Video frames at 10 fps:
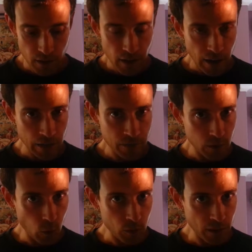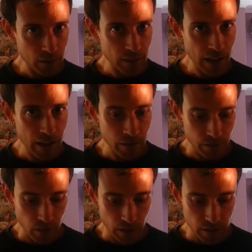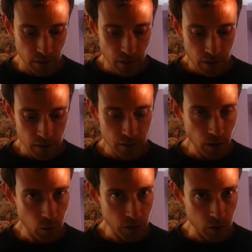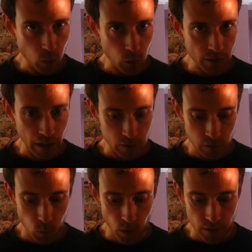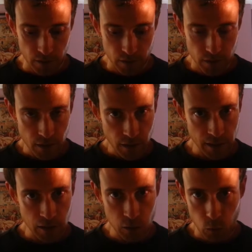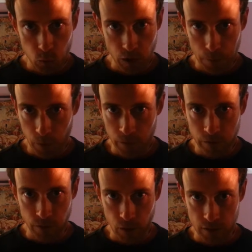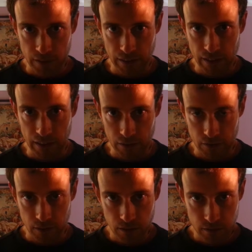And if scores out of 10 are fine, then so are scores out of 1. And that's all approval voting is.